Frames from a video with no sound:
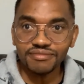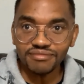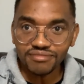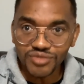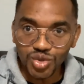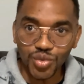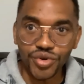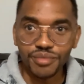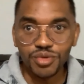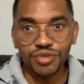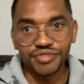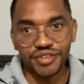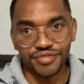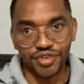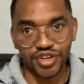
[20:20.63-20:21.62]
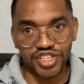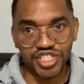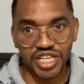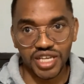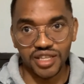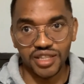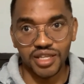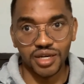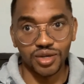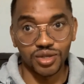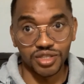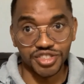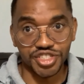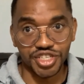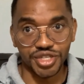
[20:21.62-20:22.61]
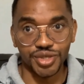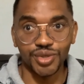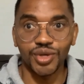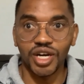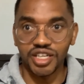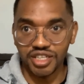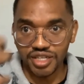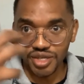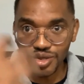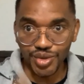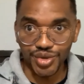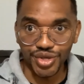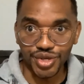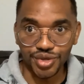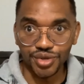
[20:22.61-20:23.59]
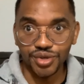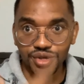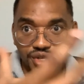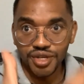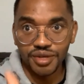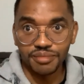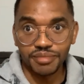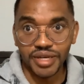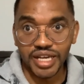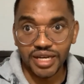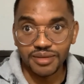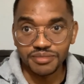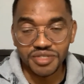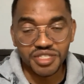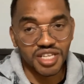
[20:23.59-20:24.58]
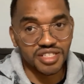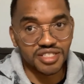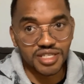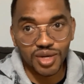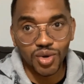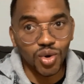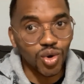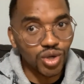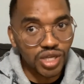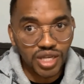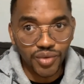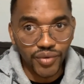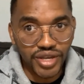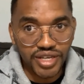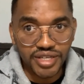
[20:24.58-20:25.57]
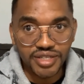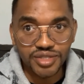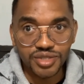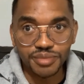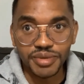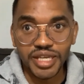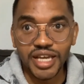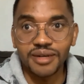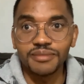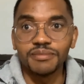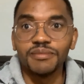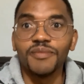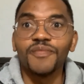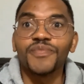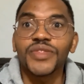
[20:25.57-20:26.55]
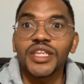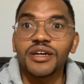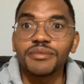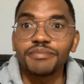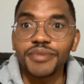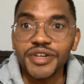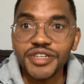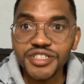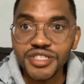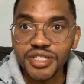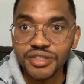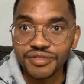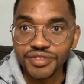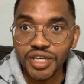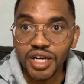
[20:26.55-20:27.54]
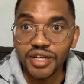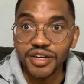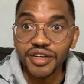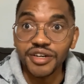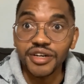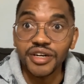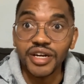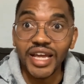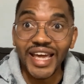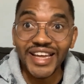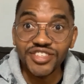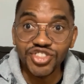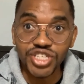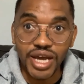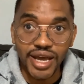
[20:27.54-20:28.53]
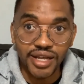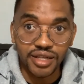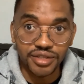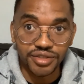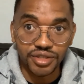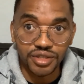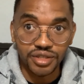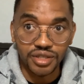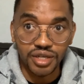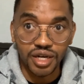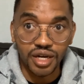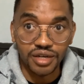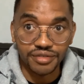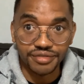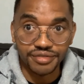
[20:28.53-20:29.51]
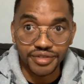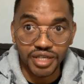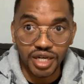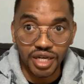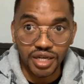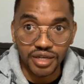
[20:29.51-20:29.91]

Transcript: to remove the foreskin, the old you and a new you becomes. That's the only way to become a person of God, a child of God.